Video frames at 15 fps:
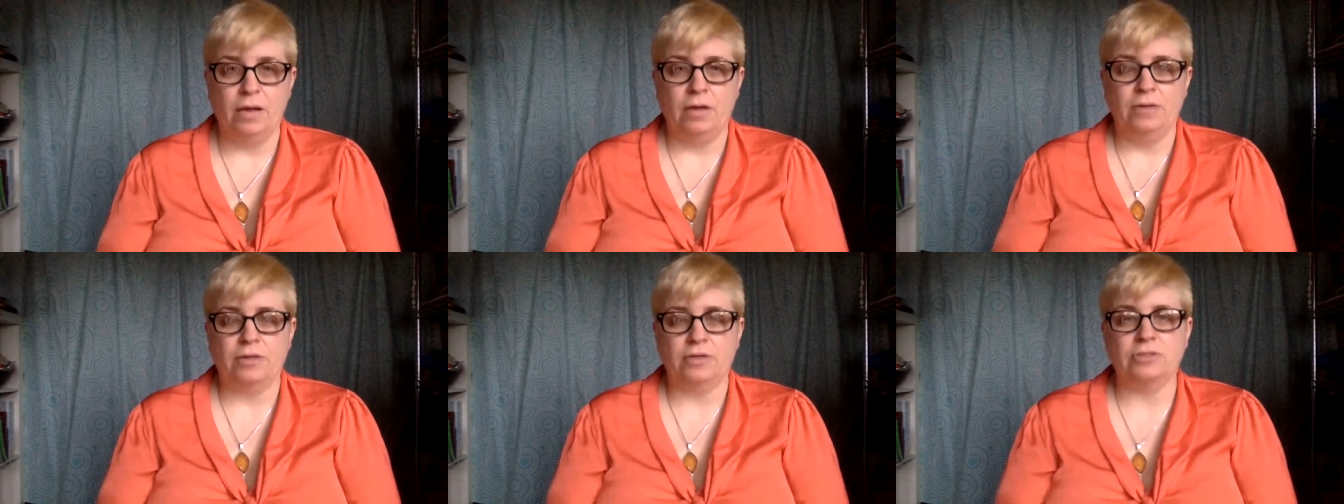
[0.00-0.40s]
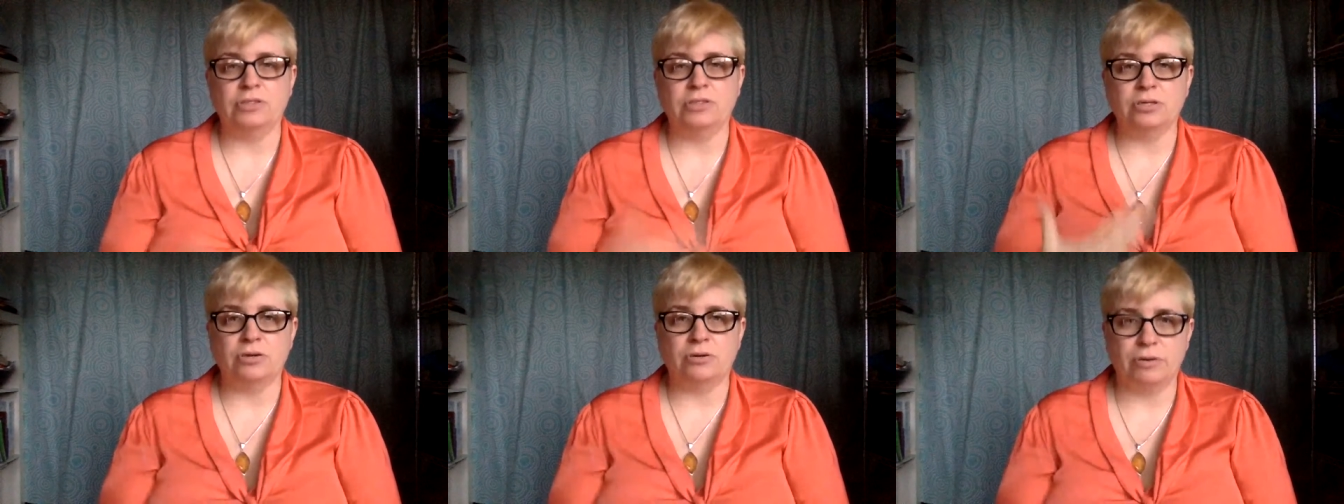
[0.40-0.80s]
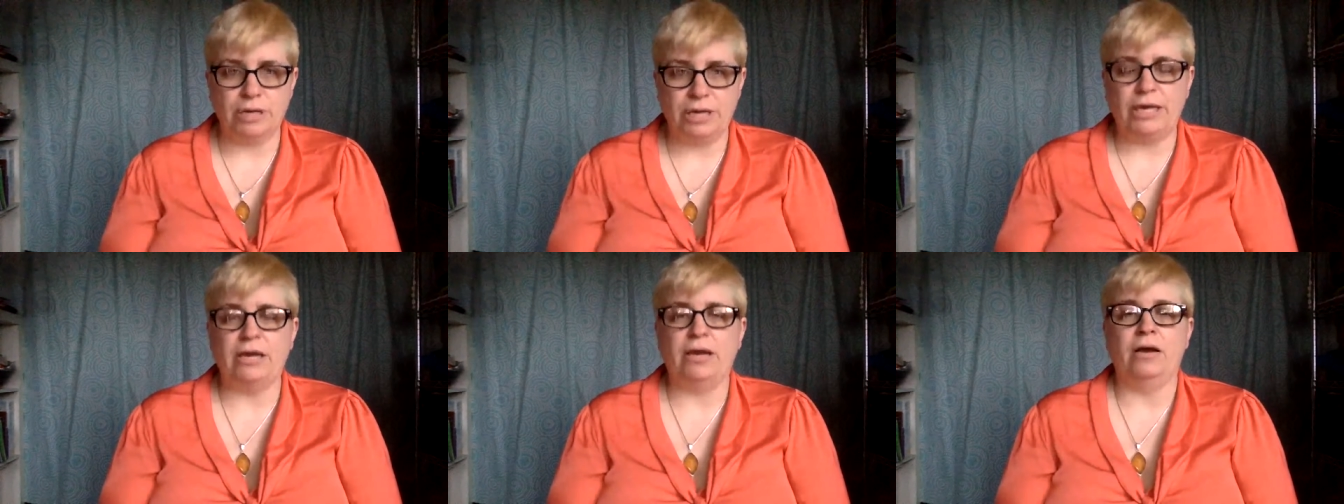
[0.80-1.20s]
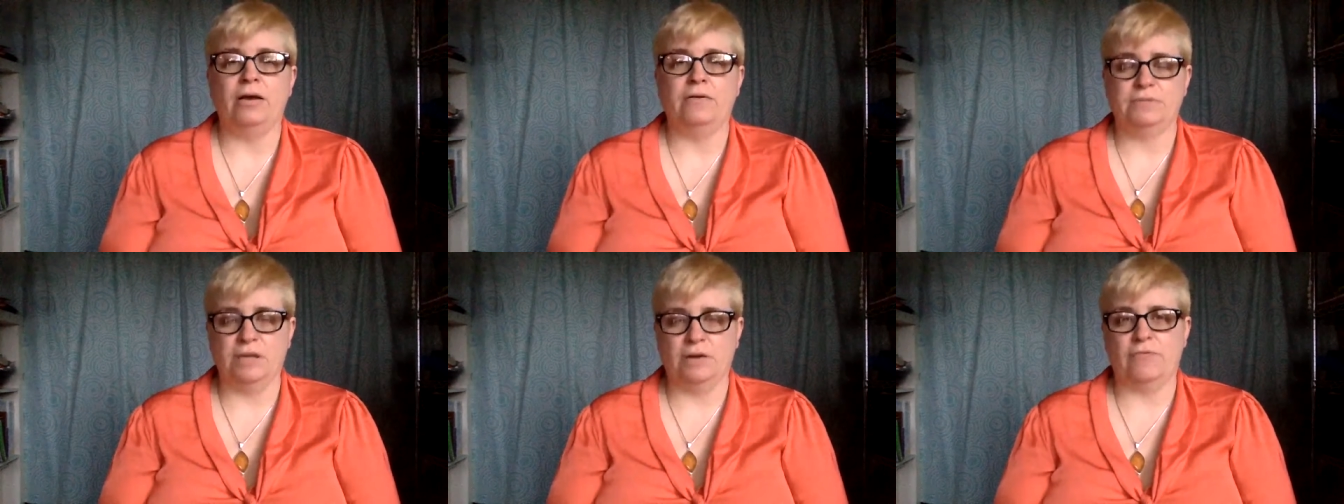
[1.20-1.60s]
there's a degree
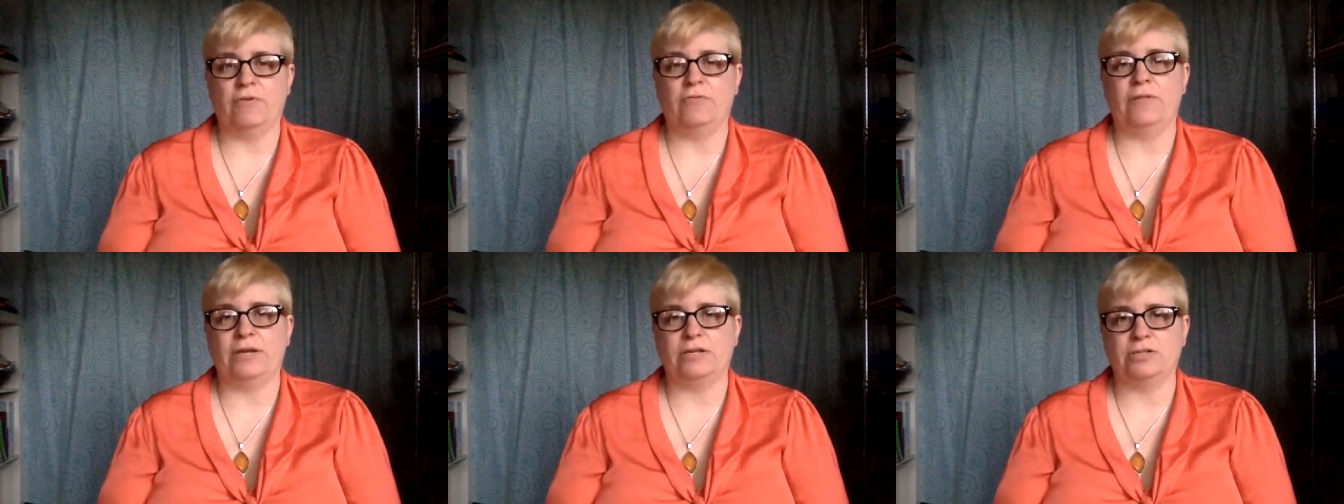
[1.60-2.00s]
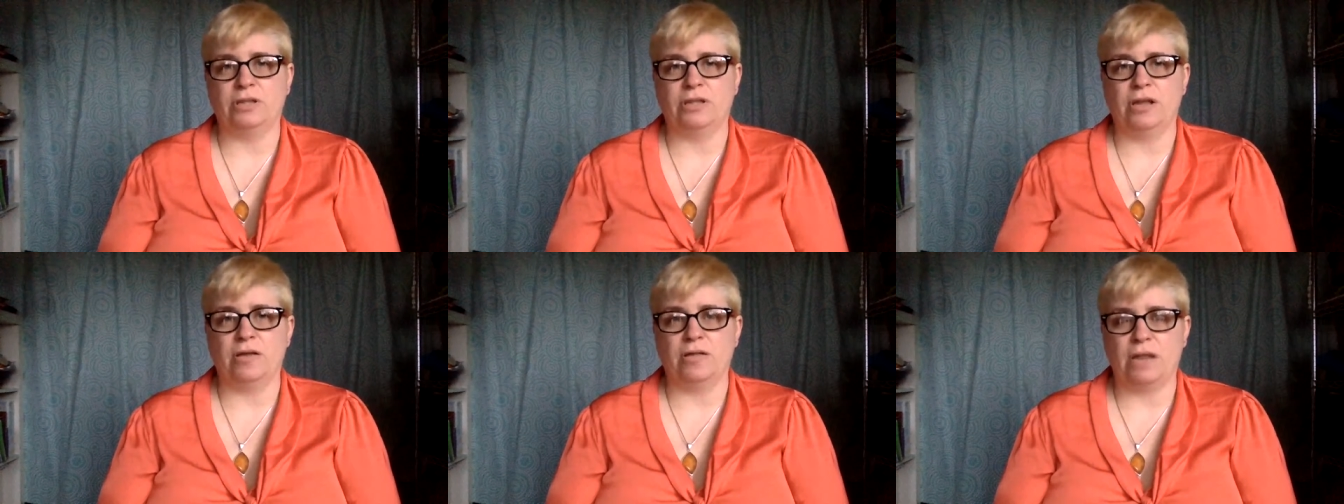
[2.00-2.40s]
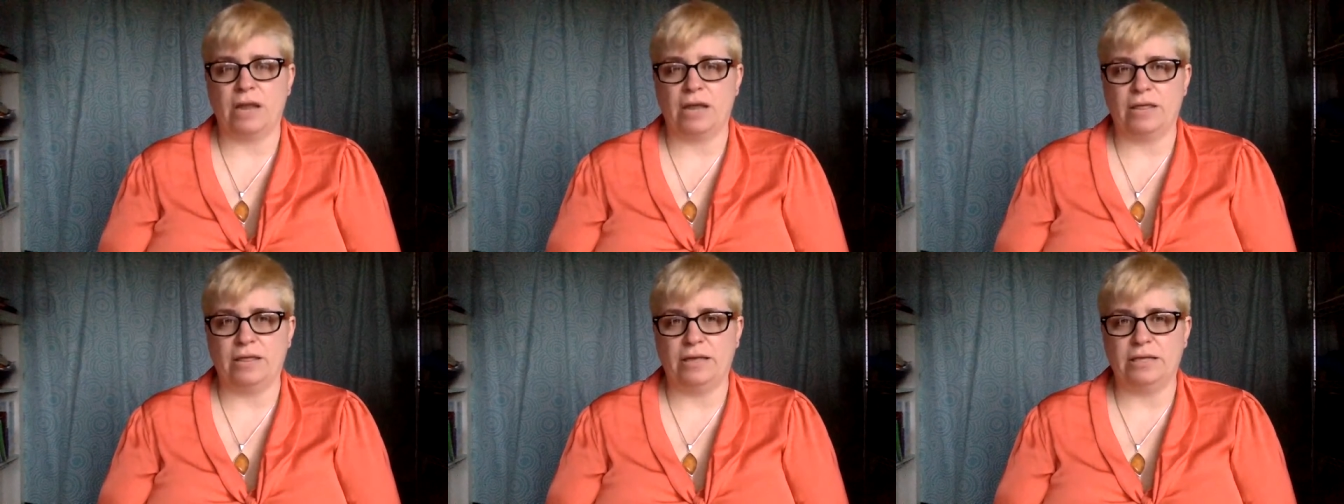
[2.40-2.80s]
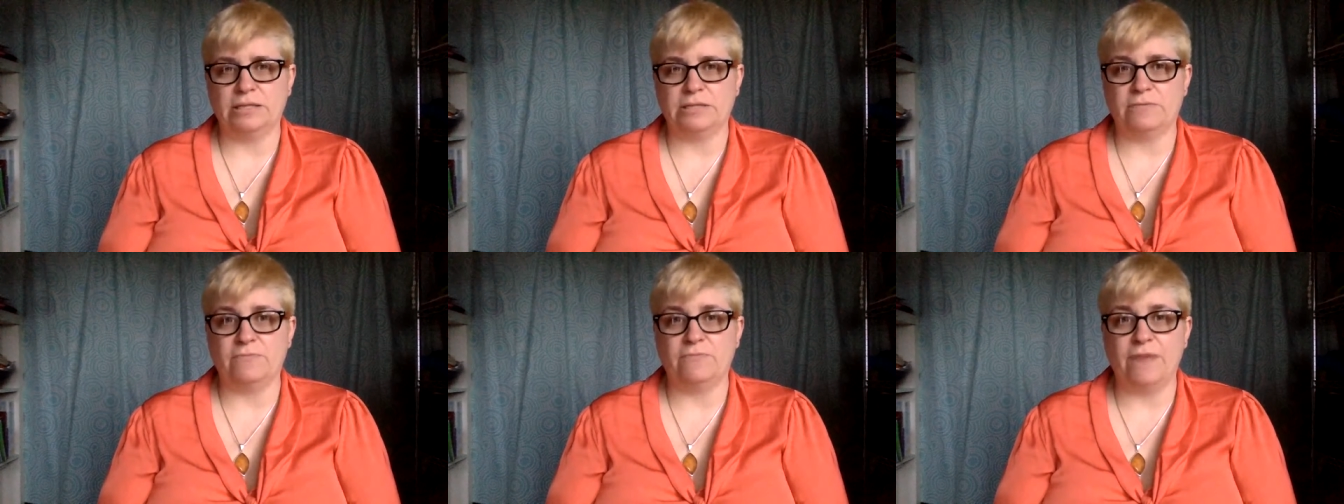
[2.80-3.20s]
of self-reflection there that I think
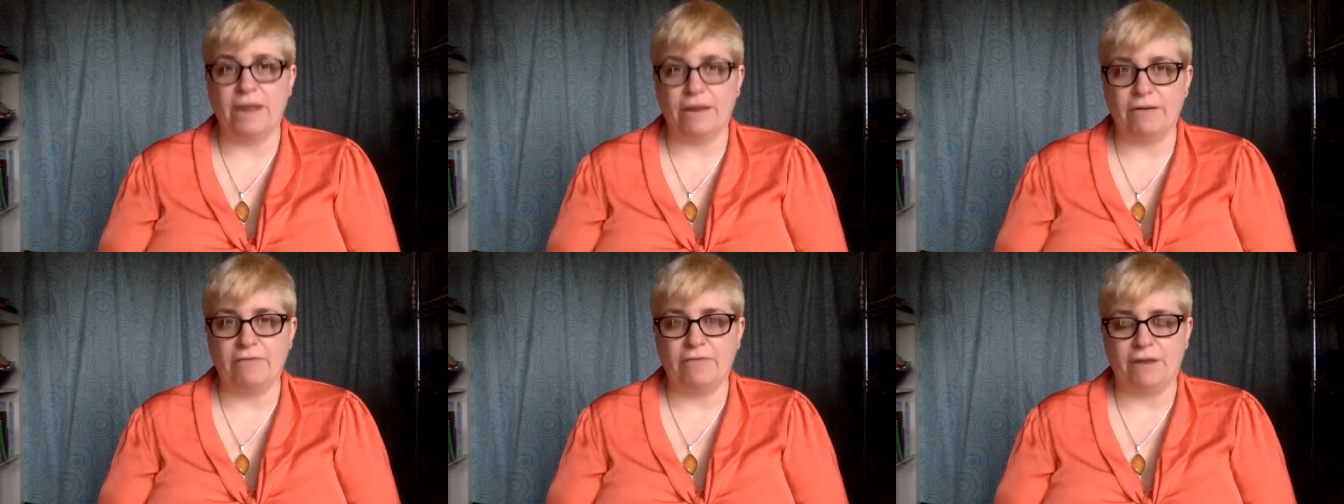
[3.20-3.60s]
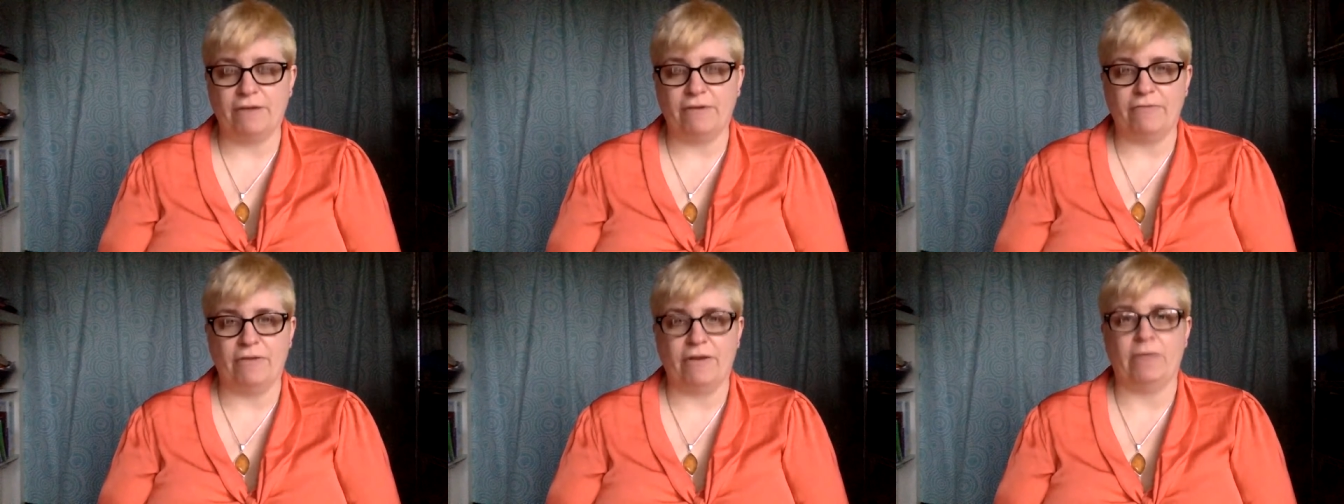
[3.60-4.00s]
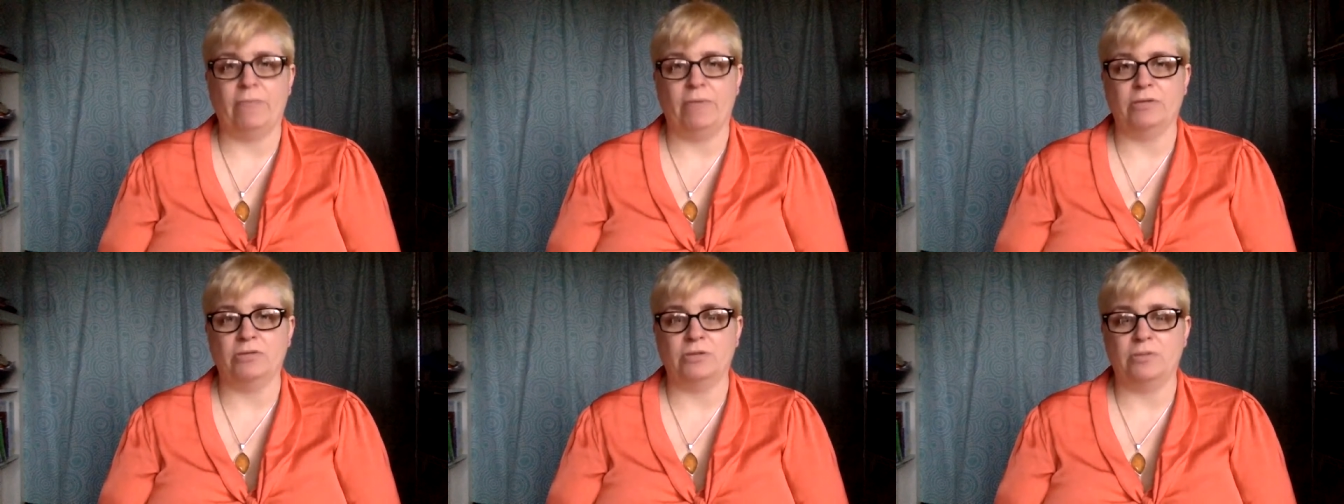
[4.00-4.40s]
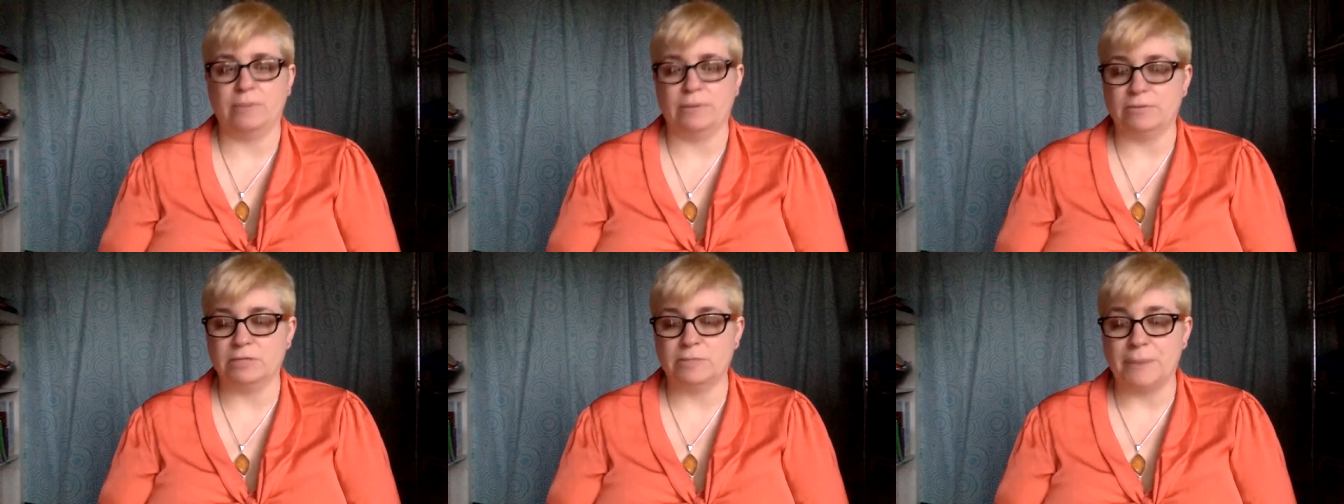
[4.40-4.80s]
is very, very, very much to be
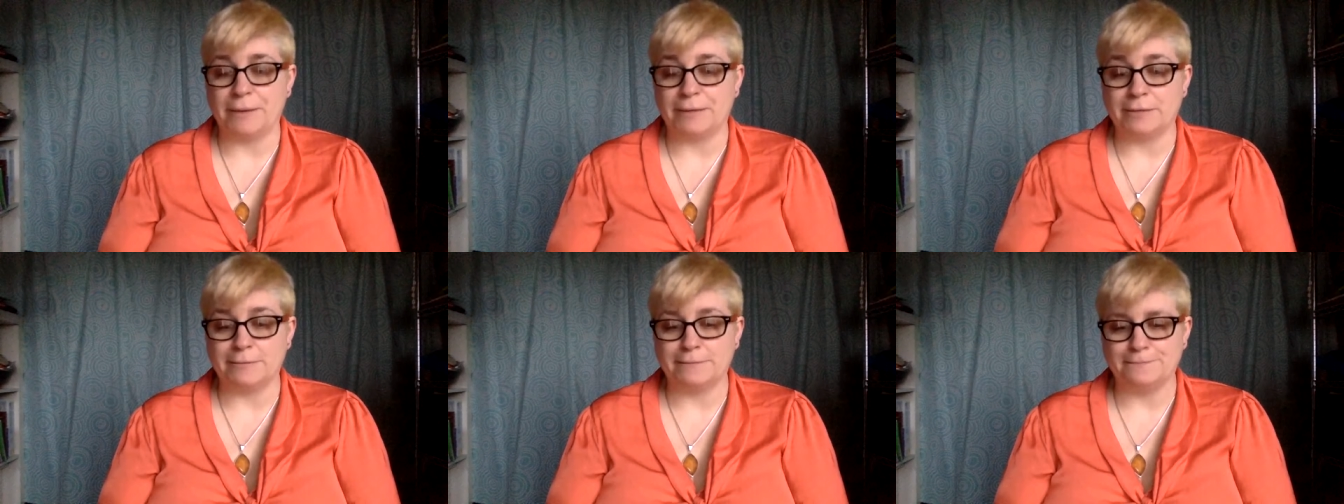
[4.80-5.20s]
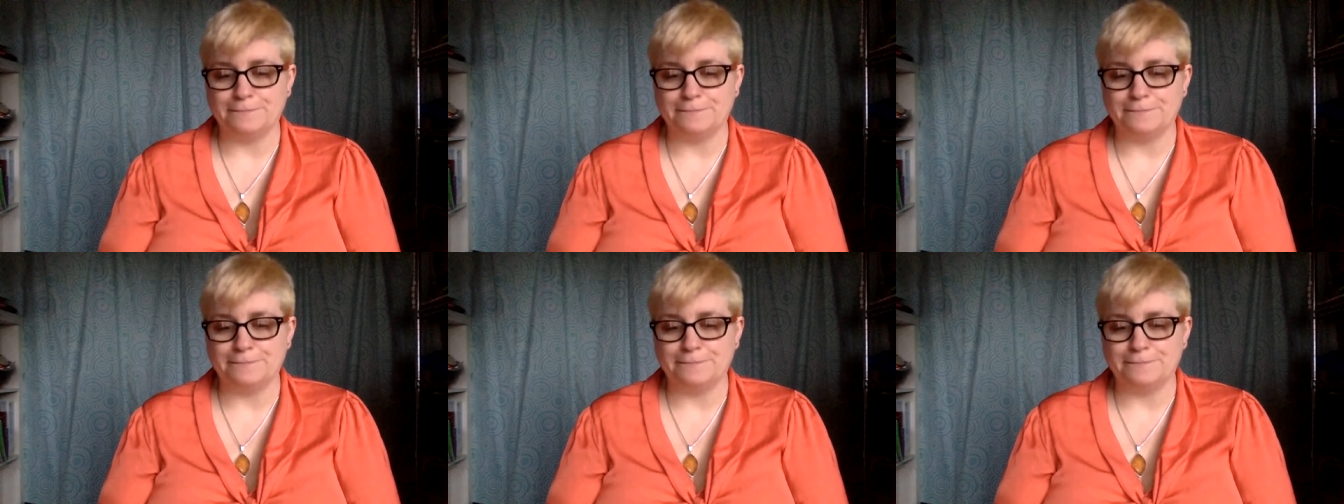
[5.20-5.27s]
respected.